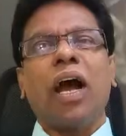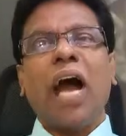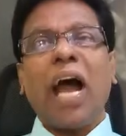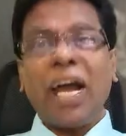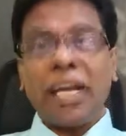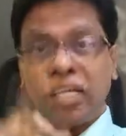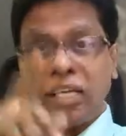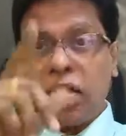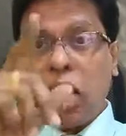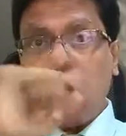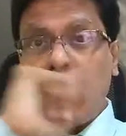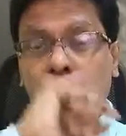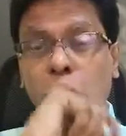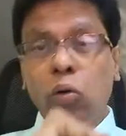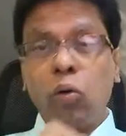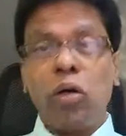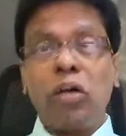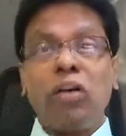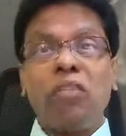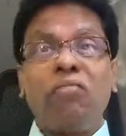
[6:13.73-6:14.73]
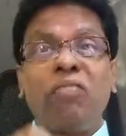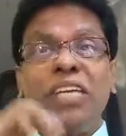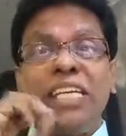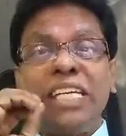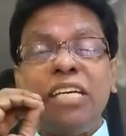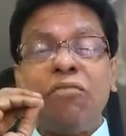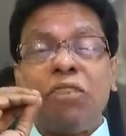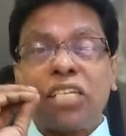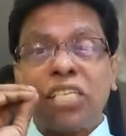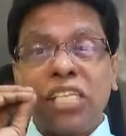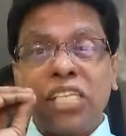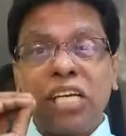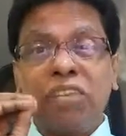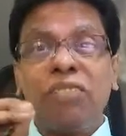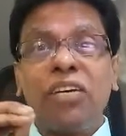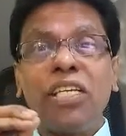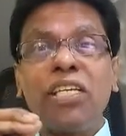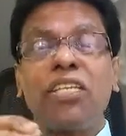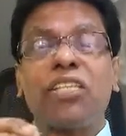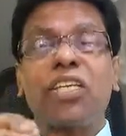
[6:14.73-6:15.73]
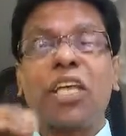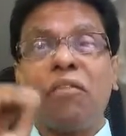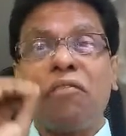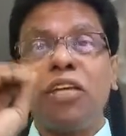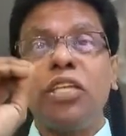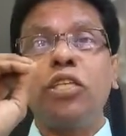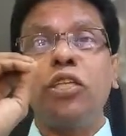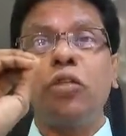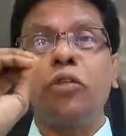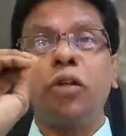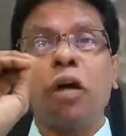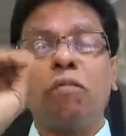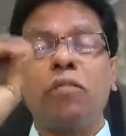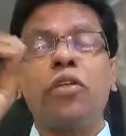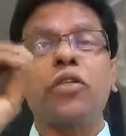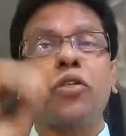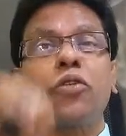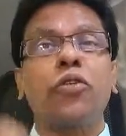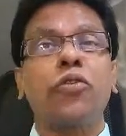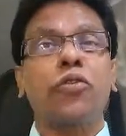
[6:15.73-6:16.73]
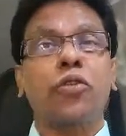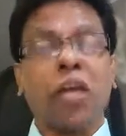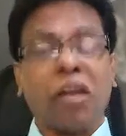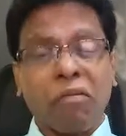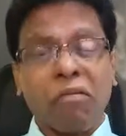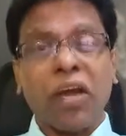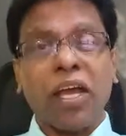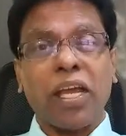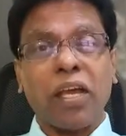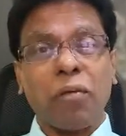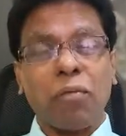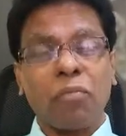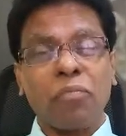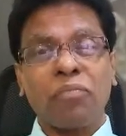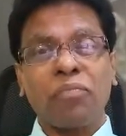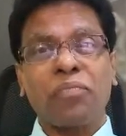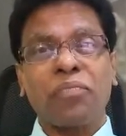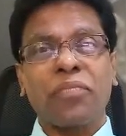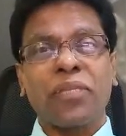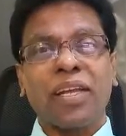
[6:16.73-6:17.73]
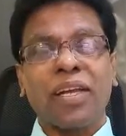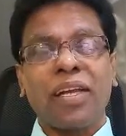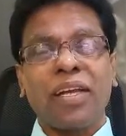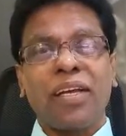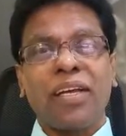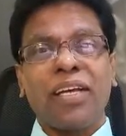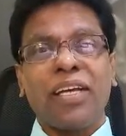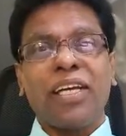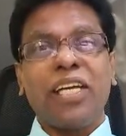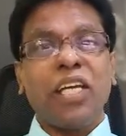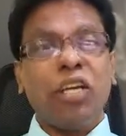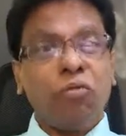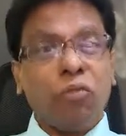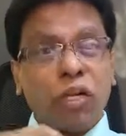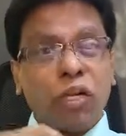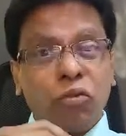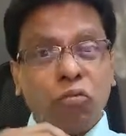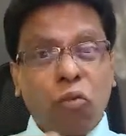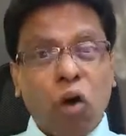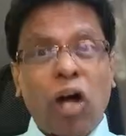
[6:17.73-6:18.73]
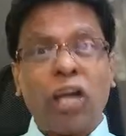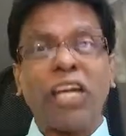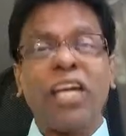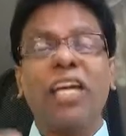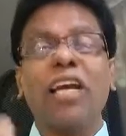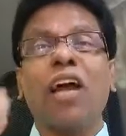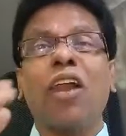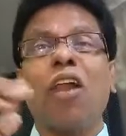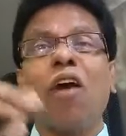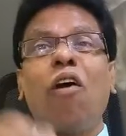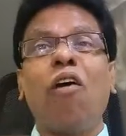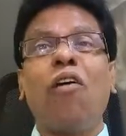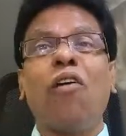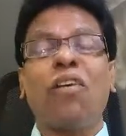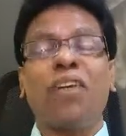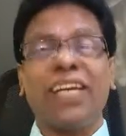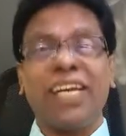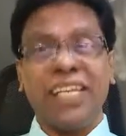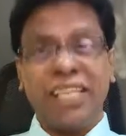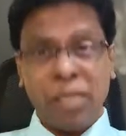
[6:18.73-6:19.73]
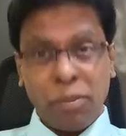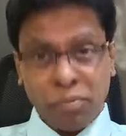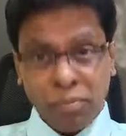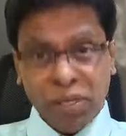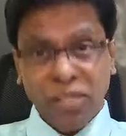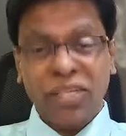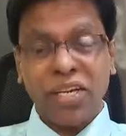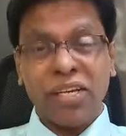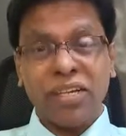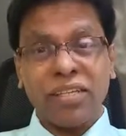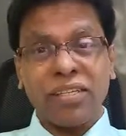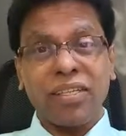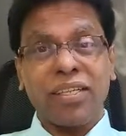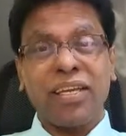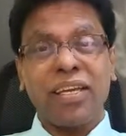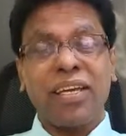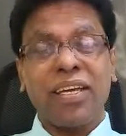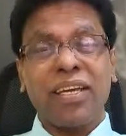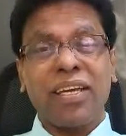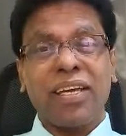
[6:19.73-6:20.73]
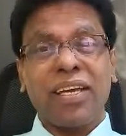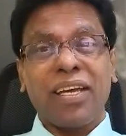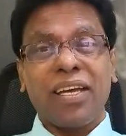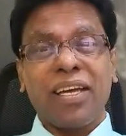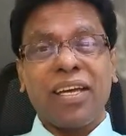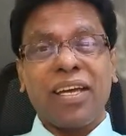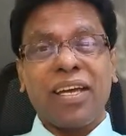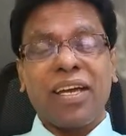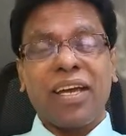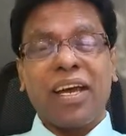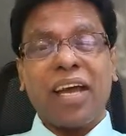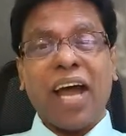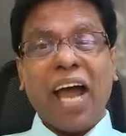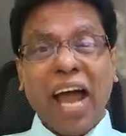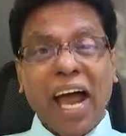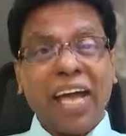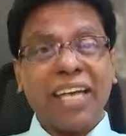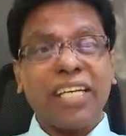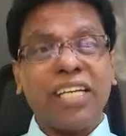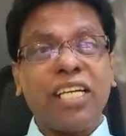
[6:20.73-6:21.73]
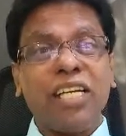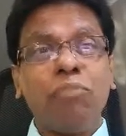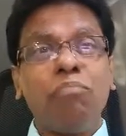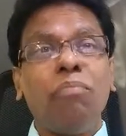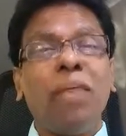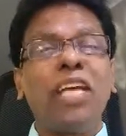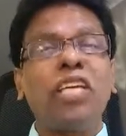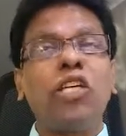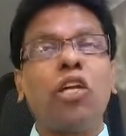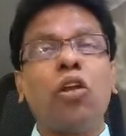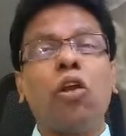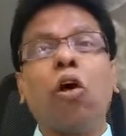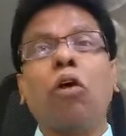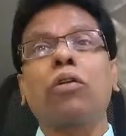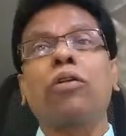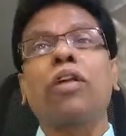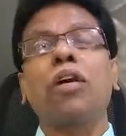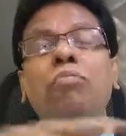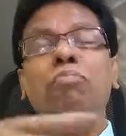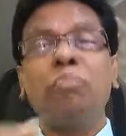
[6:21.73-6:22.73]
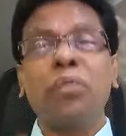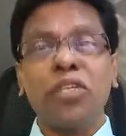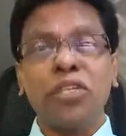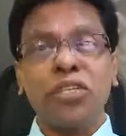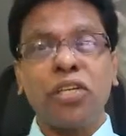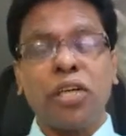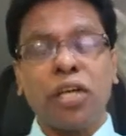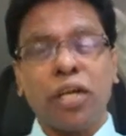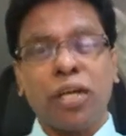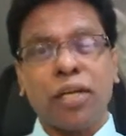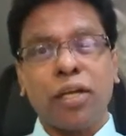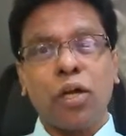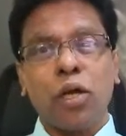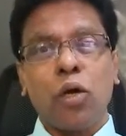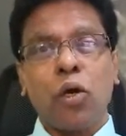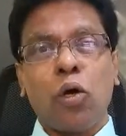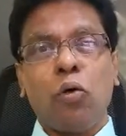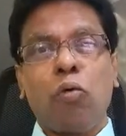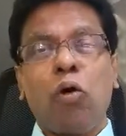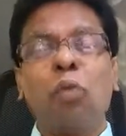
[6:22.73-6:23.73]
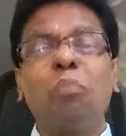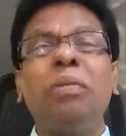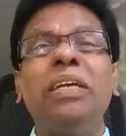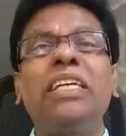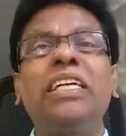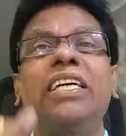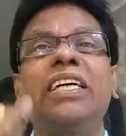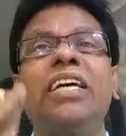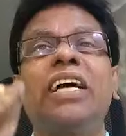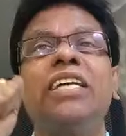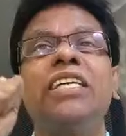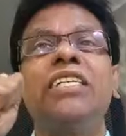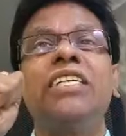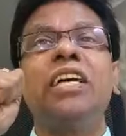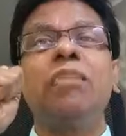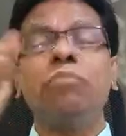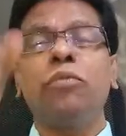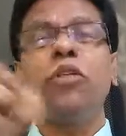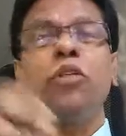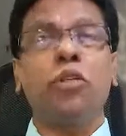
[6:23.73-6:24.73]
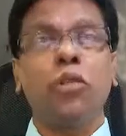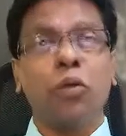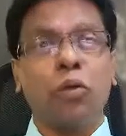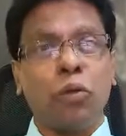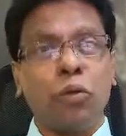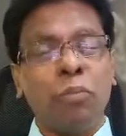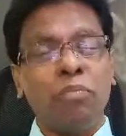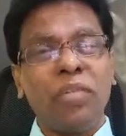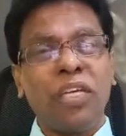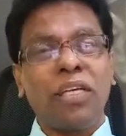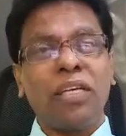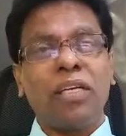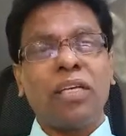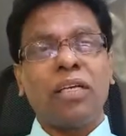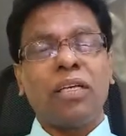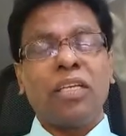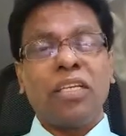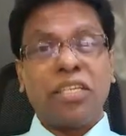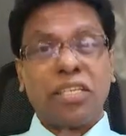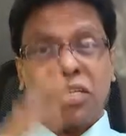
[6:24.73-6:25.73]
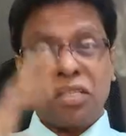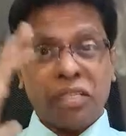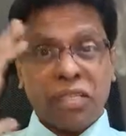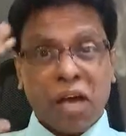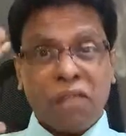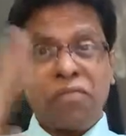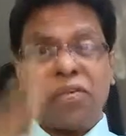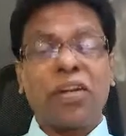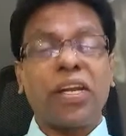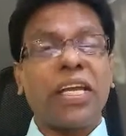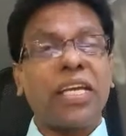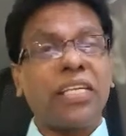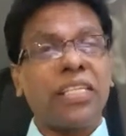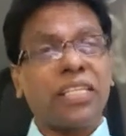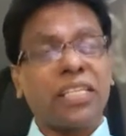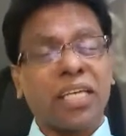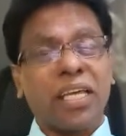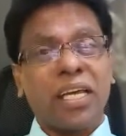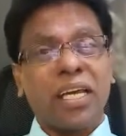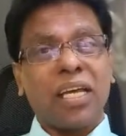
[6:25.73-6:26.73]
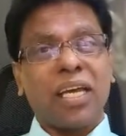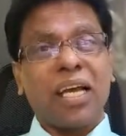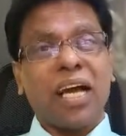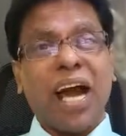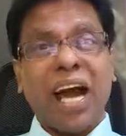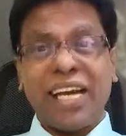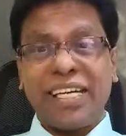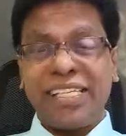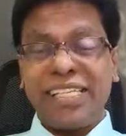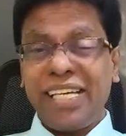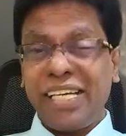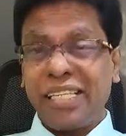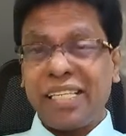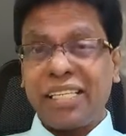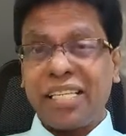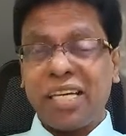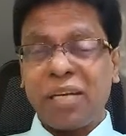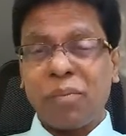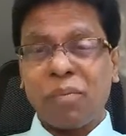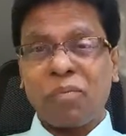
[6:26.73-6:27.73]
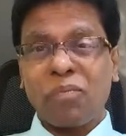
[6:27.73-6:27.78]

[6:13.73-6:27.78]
And now, when he was given 72 hours to survive, he was walking along in the prison and he met a lot of prisoners who have been condemned to sufferings and death.